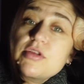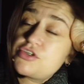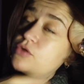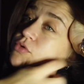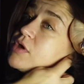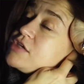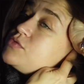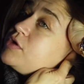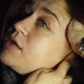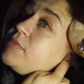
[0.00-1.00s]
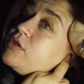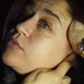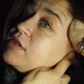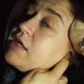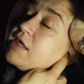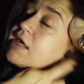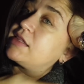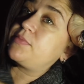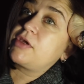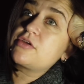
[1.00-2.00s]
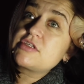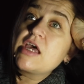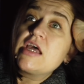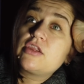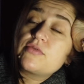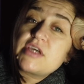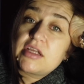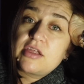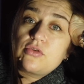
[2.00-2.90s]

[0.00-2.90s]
I will show you guys what I mean when they get, because those are,